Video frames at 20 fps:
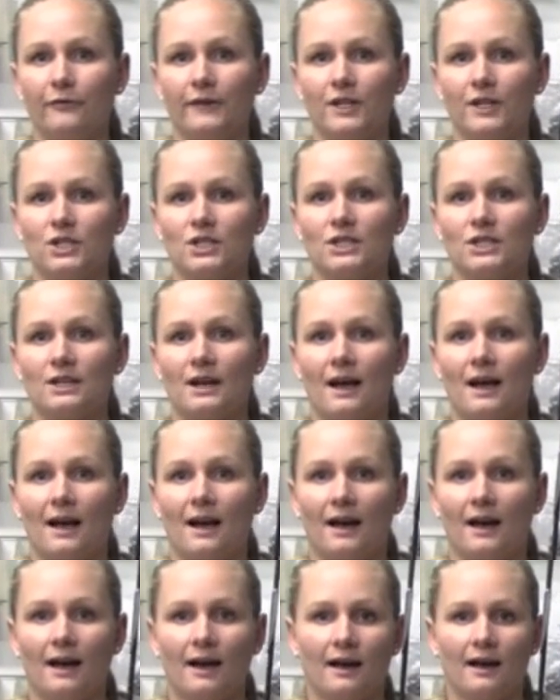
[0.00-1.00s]
fish,
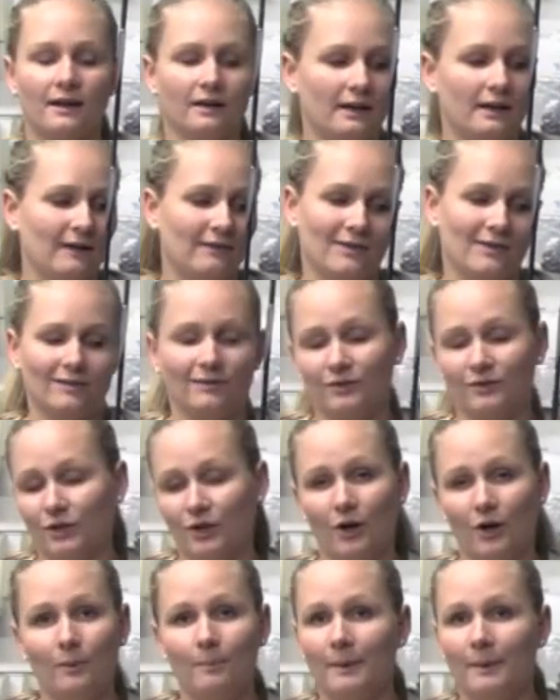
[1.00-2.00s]
even, you
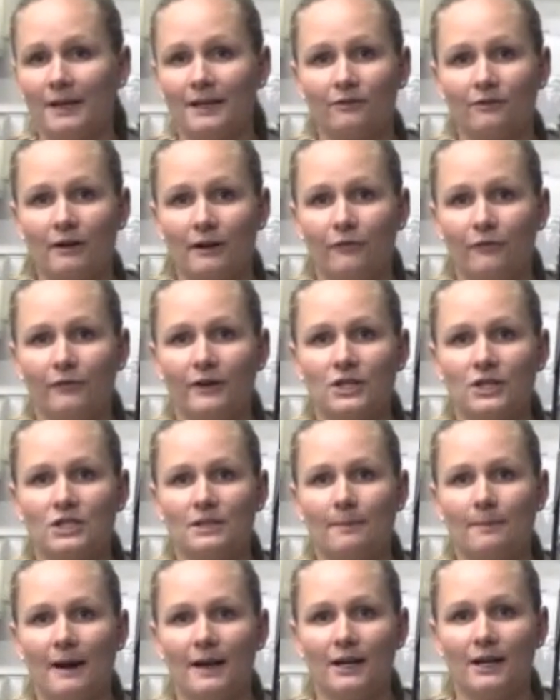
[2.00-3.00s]
know, bigger reef fish,
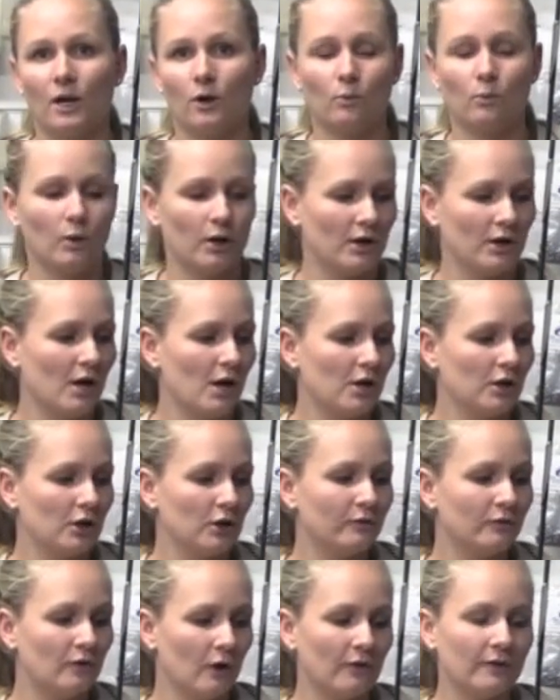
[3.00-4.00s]
depending on what
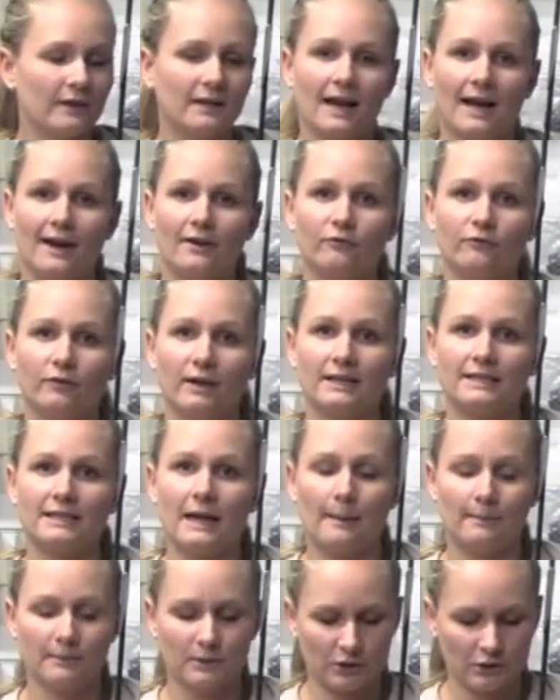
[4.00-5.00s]
you've got the gun rigged
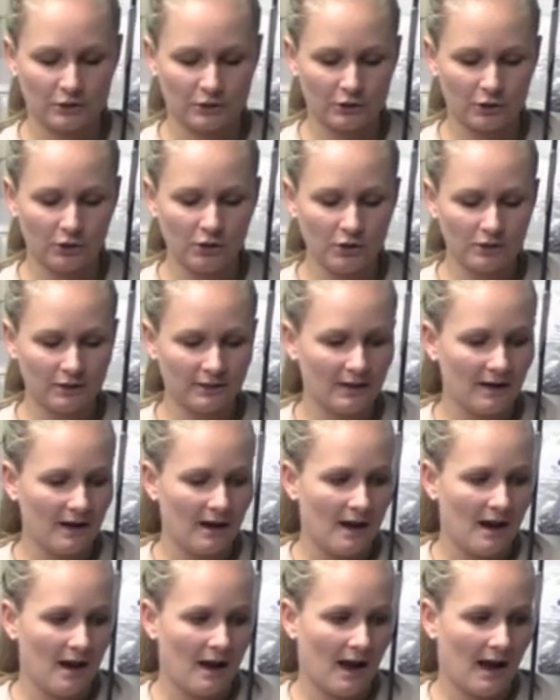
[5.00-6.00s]
up to suit.
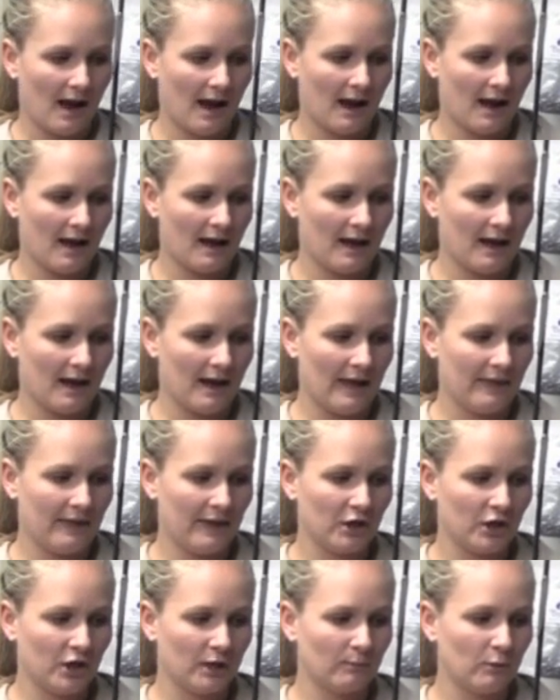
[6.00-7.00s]
And
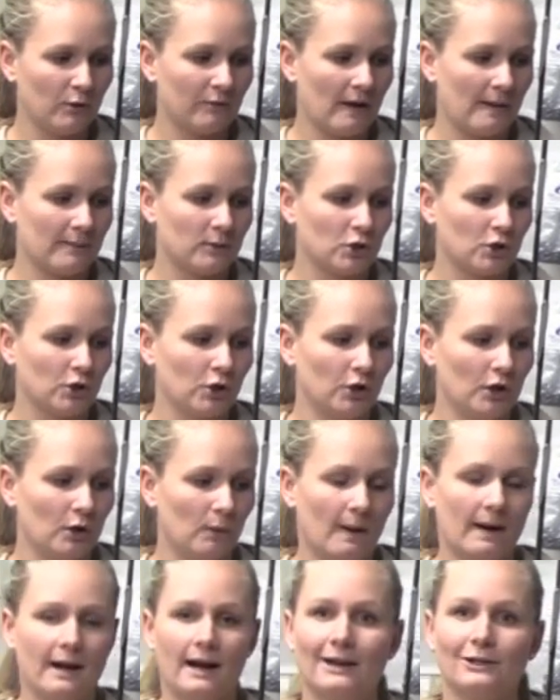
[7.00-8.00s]
then you can move up to a
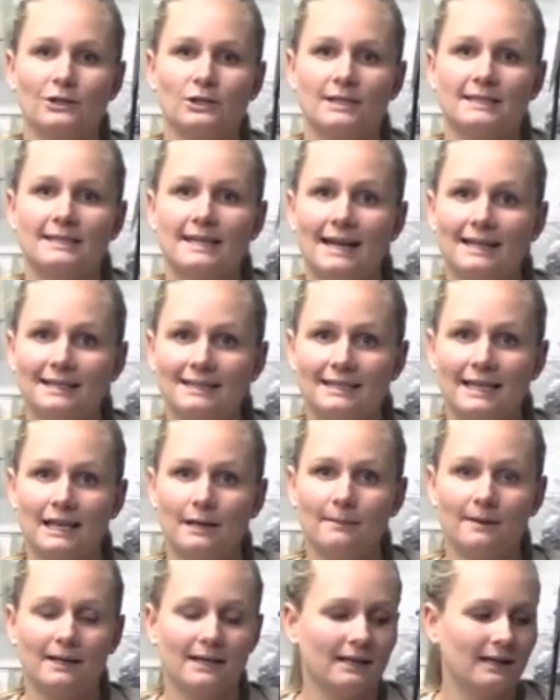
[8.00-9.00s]
110
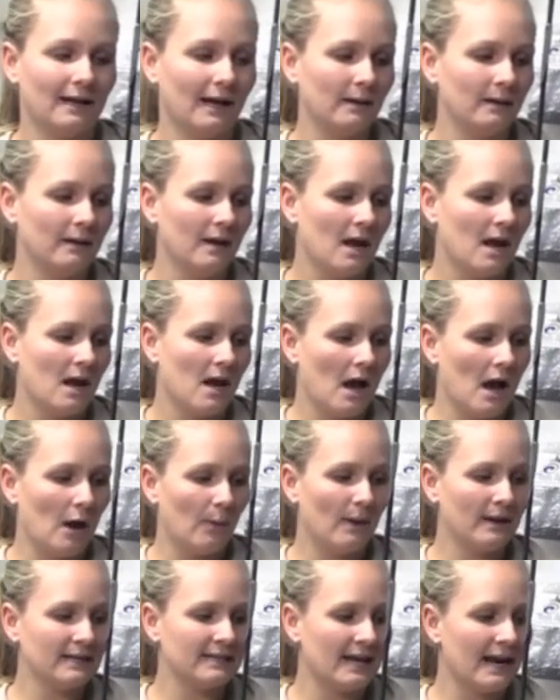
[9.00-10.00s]
centimeter gun. A
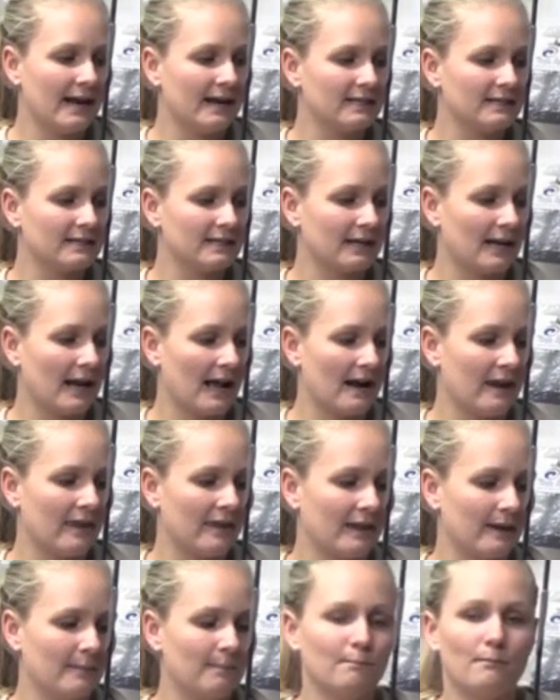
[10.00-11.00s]
110 is the gun
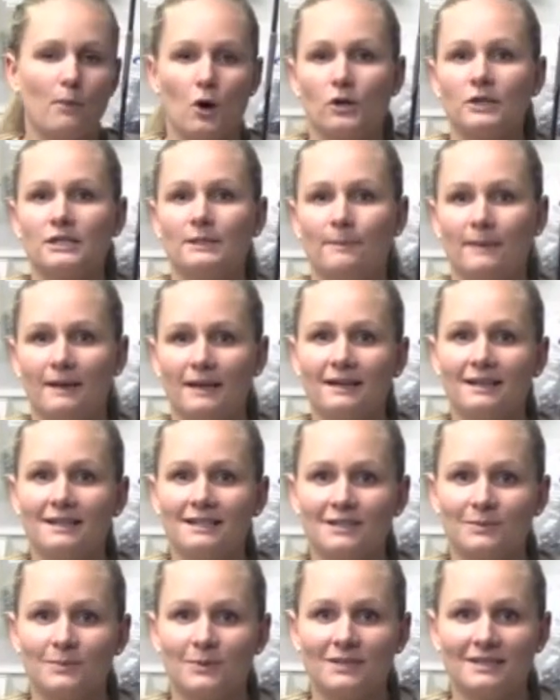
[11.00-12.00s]
that most
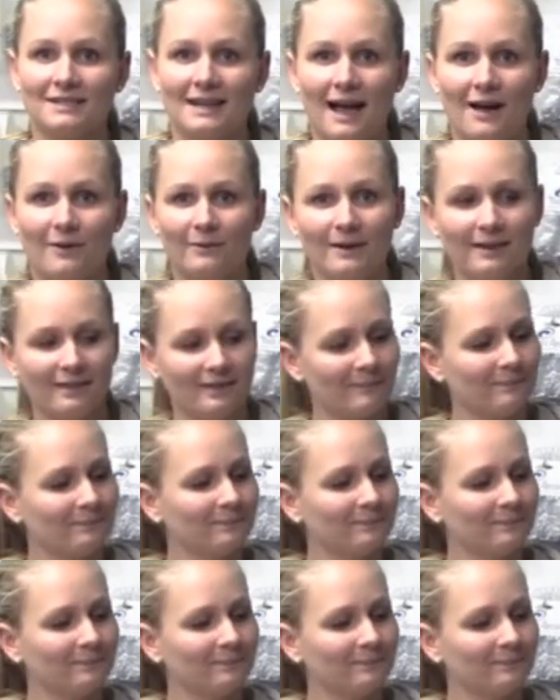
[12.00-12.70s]
beginners will start with.